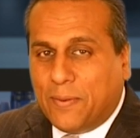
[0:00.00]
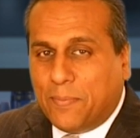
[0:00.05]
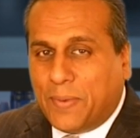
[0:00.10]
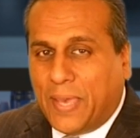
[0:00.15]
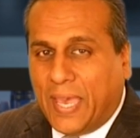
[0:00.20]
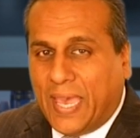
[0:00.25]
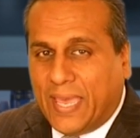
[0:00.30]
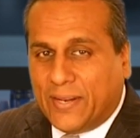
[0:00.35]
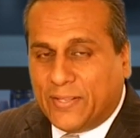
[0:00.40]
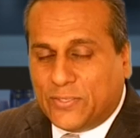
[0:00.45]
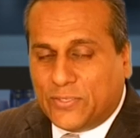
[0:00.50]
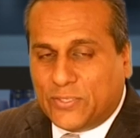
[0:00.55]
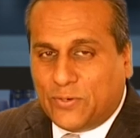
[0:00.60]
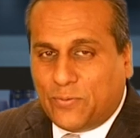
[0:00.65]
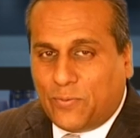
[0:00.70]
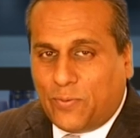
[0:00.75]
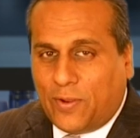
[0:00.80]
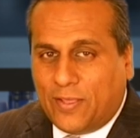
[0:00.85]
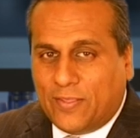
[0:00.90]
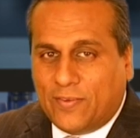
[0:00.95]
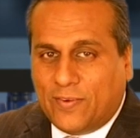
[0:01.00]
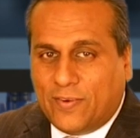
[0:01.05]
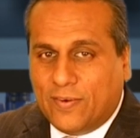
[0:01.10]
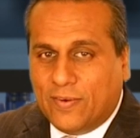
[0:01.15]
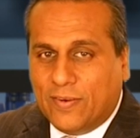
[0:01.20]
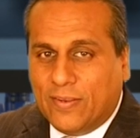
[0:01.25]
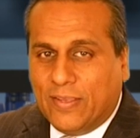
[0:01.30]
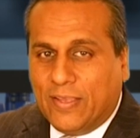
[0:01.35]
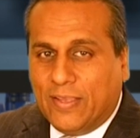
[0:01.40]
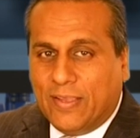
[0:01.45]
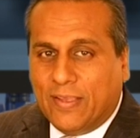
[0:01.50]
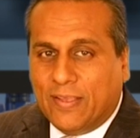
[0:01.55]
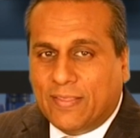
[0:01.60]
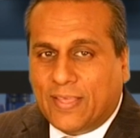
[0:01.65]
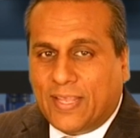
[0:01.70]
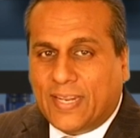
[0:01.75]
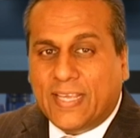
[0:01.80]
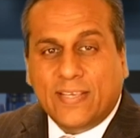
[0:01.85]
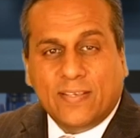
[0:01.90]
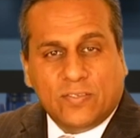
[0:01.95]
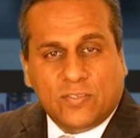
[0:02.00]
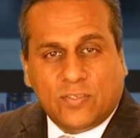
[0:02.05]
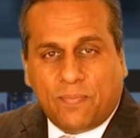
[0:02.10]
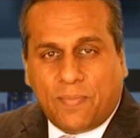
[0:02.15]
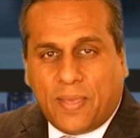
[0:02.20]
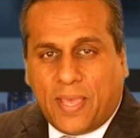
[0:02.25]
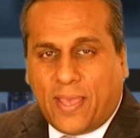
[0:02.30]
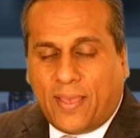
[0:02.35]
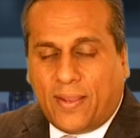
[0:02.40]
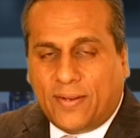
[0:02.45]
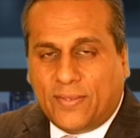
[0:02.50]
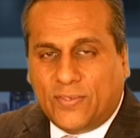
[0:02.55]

Paterson, rather, that he is the man.